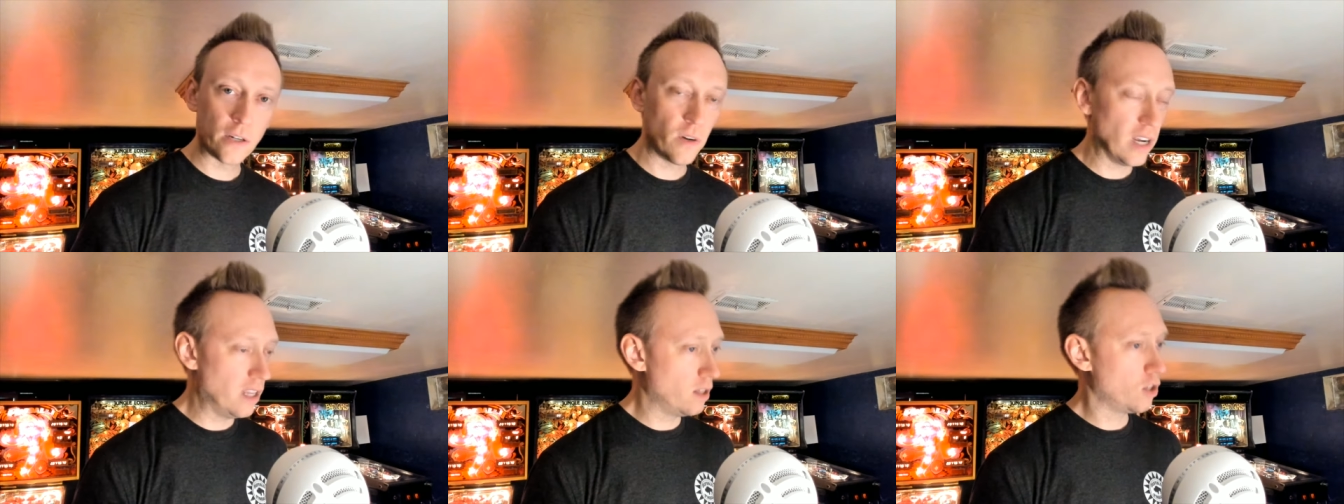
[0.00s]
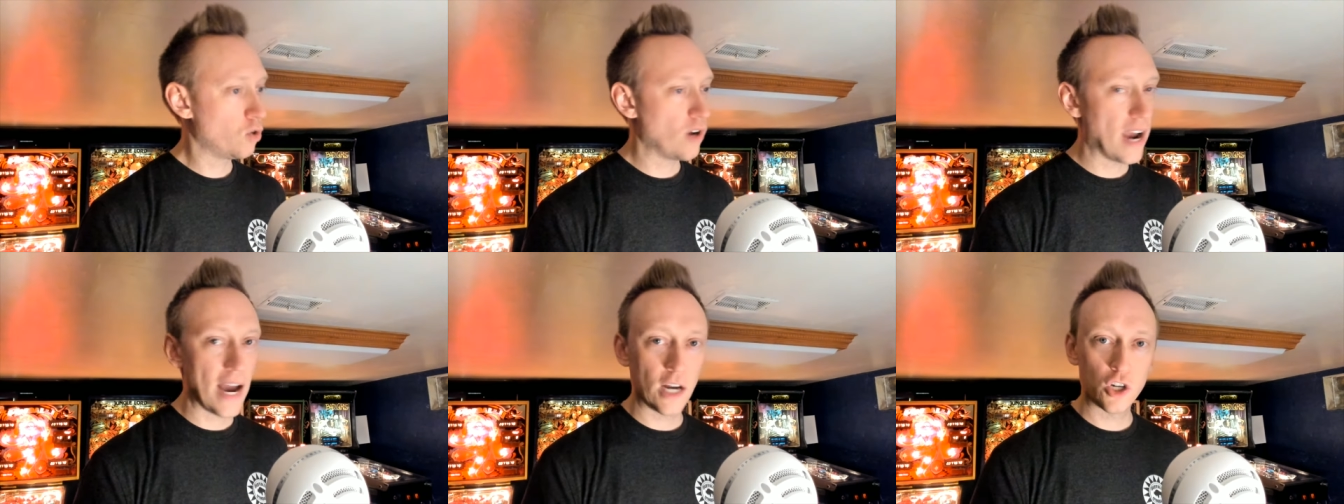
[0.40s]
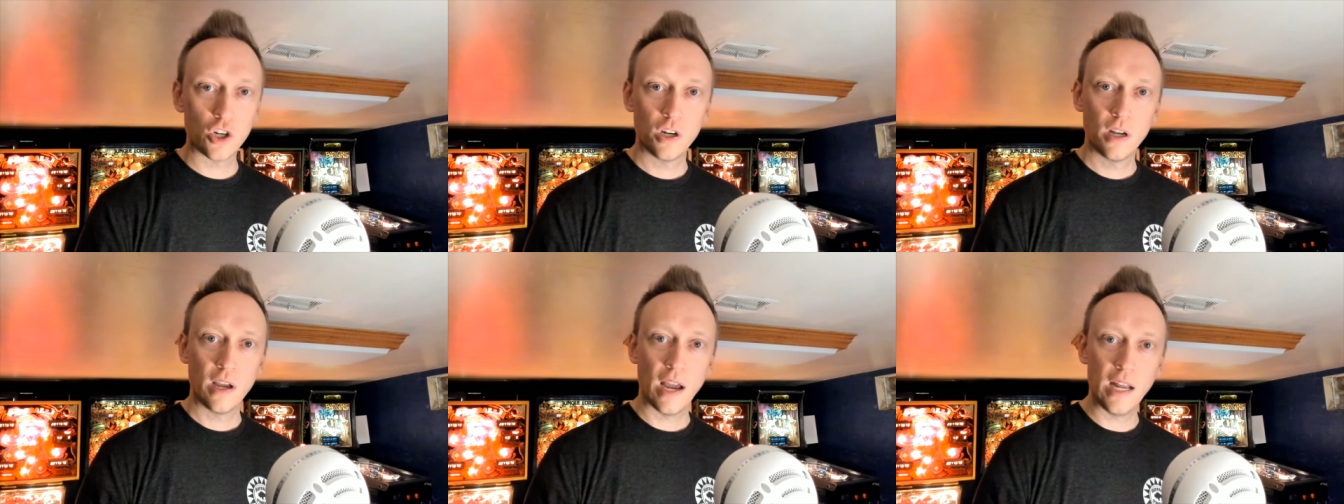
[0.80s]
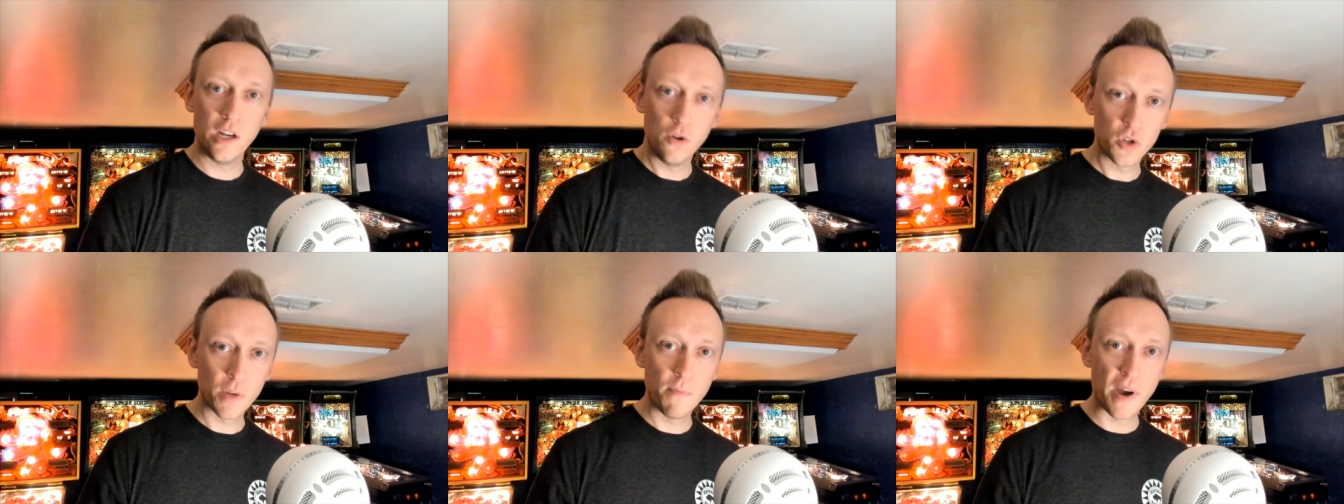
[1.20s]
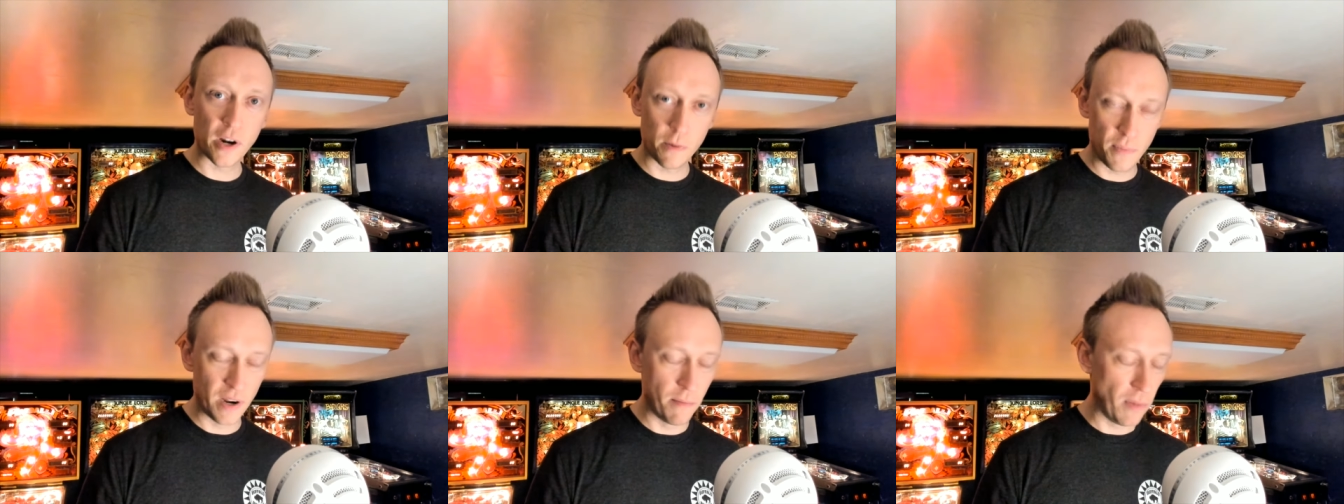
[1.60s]
in the trash and use a
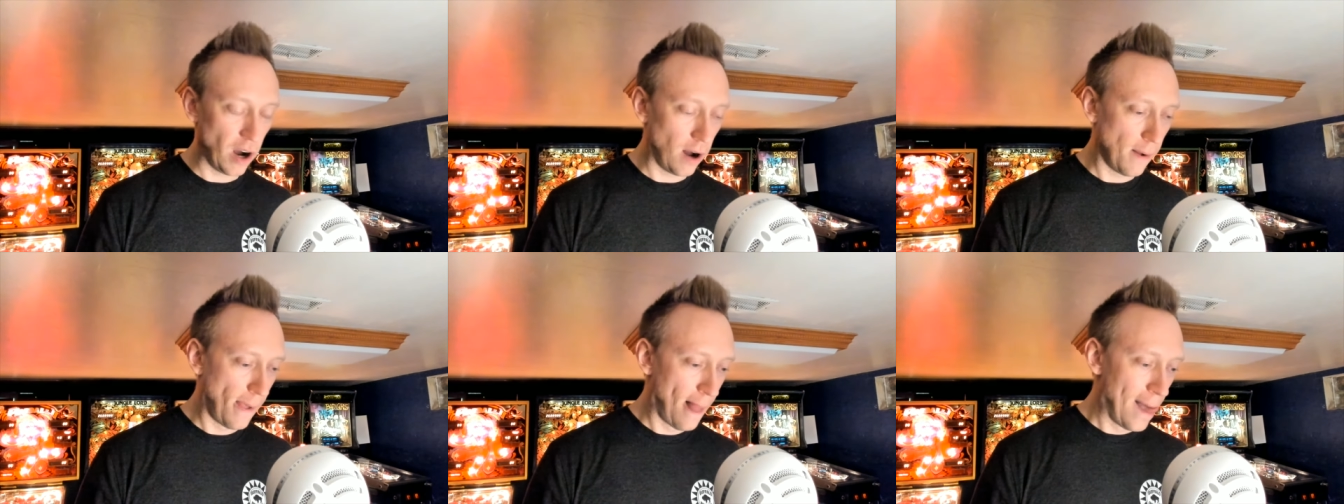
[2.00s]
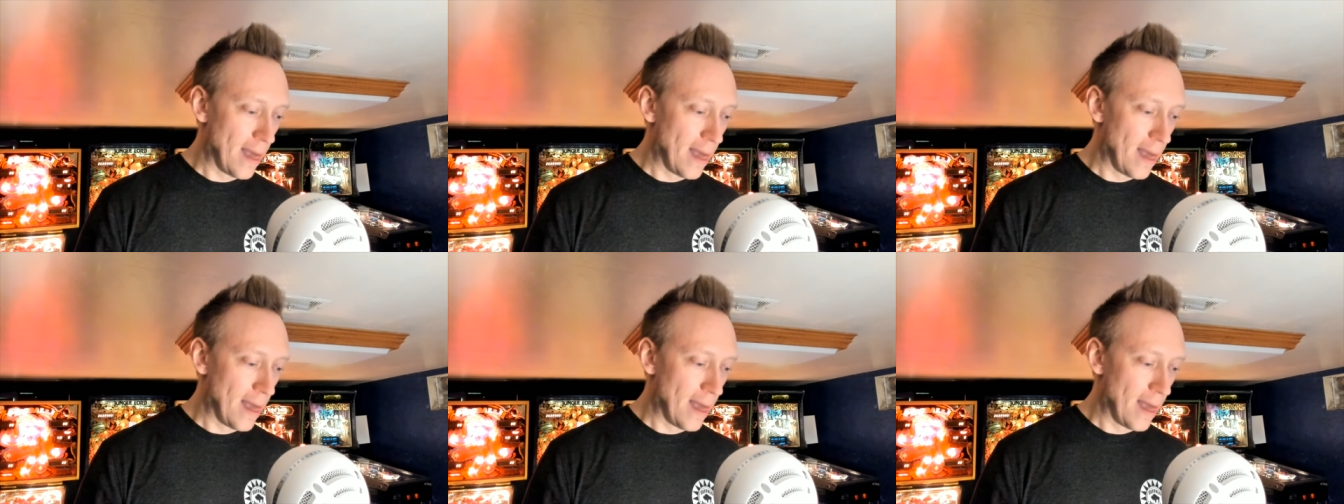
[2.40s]
better pinball.